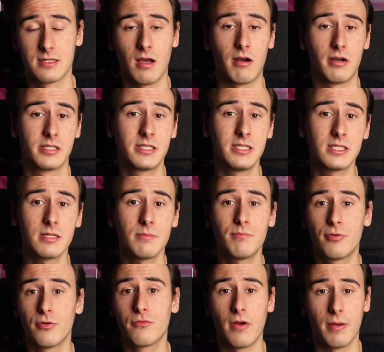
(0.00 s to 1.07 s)
are
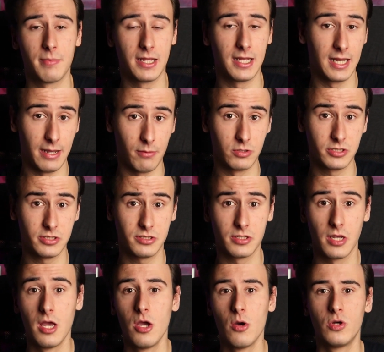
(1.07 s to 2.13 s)
system programming
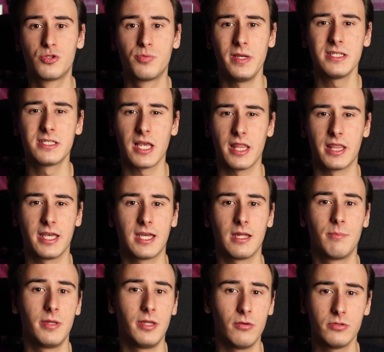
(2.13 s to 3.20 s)
languages, which means they
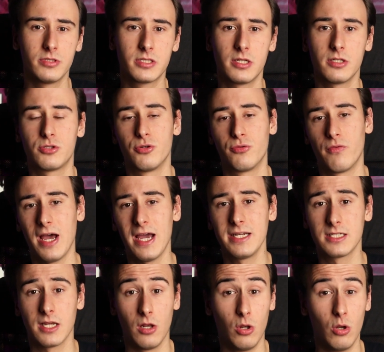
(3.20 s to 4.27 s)
can be used to
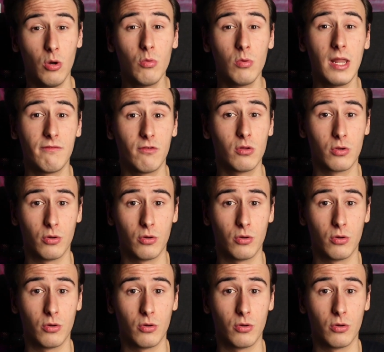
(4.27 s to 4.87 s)
write low-level